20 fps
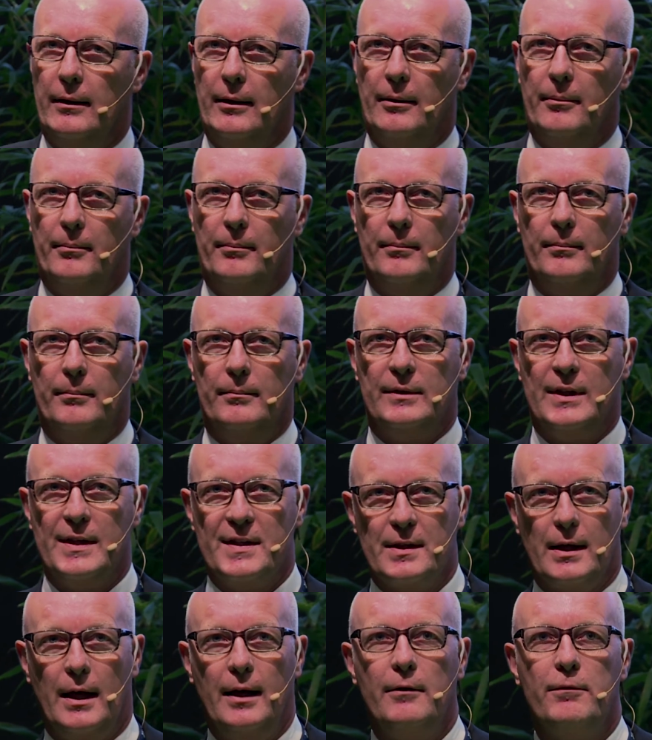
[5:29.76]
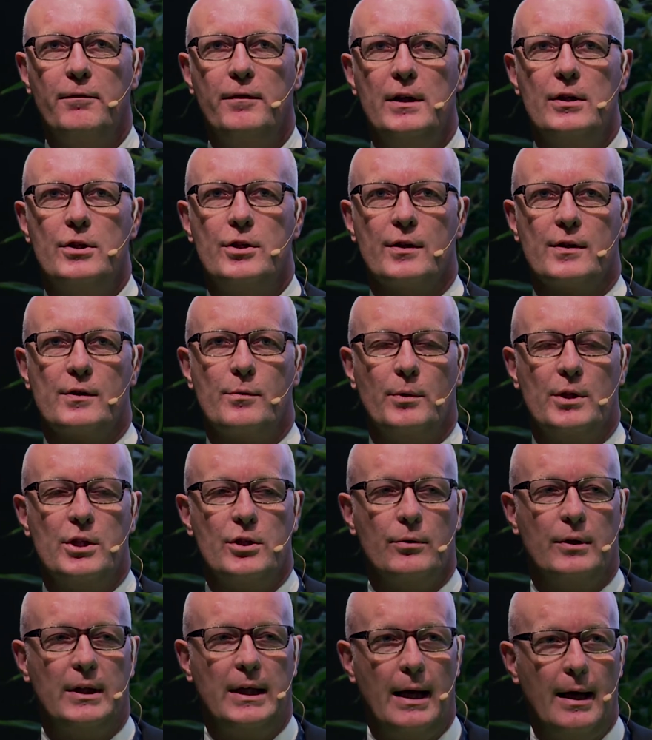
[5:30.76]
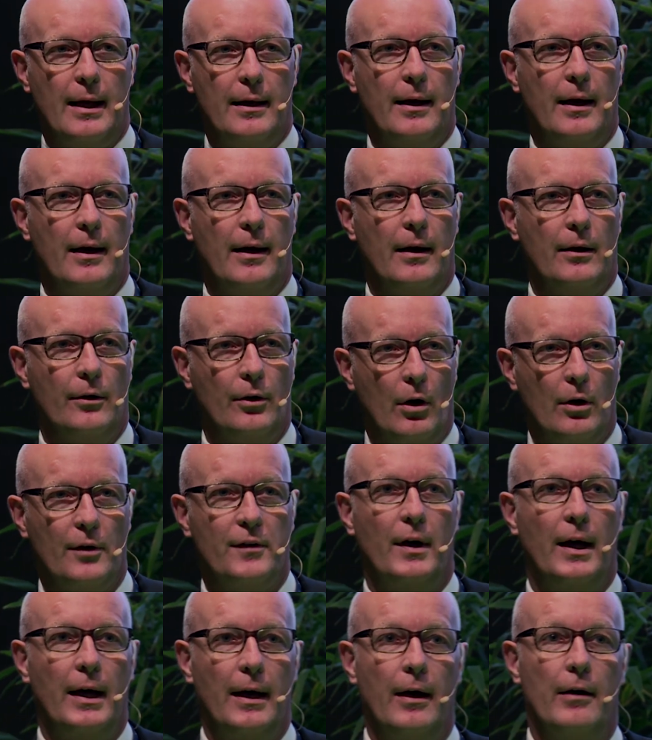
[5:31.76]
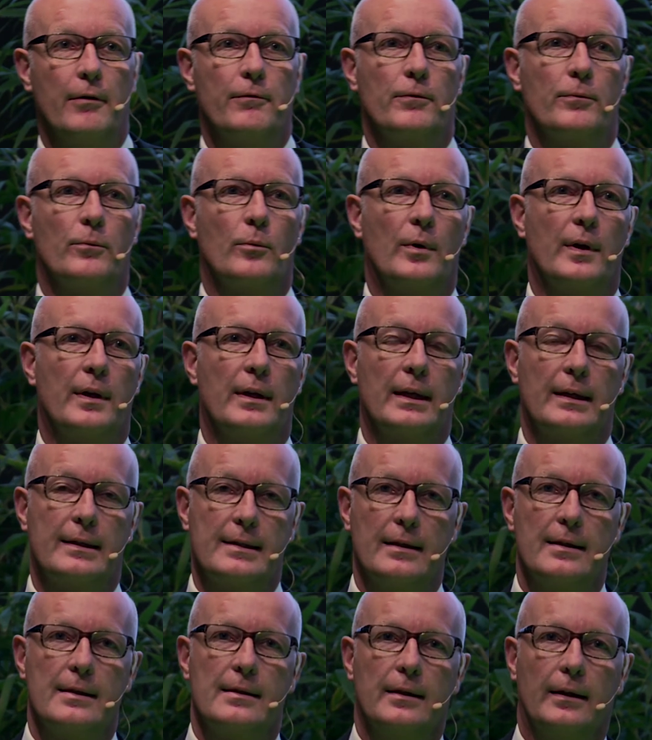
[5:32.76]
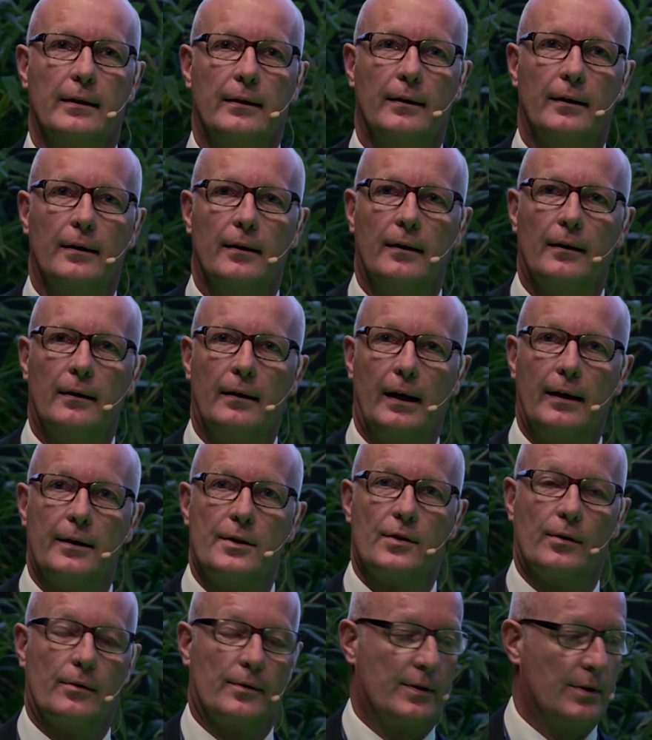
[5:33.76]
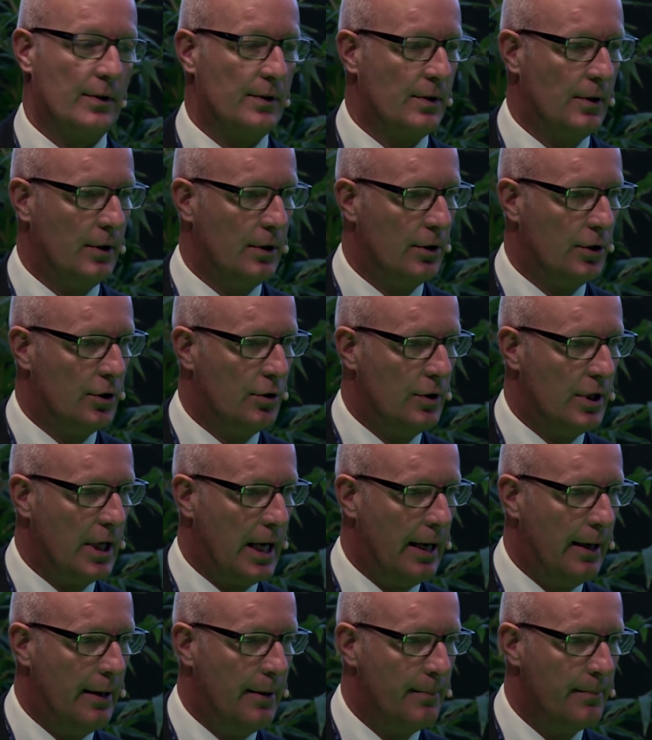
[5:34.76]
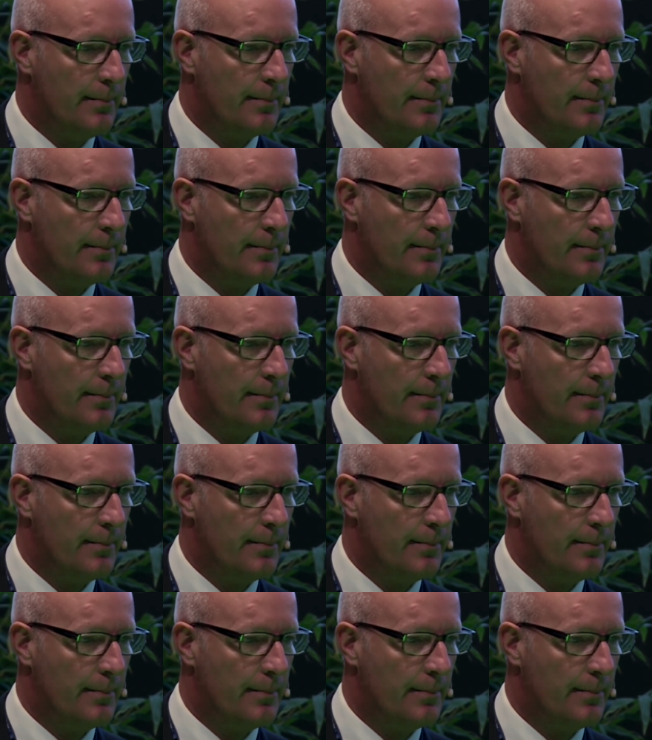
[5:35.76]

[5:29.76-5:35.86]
that, design features which you can not have with existing light sources today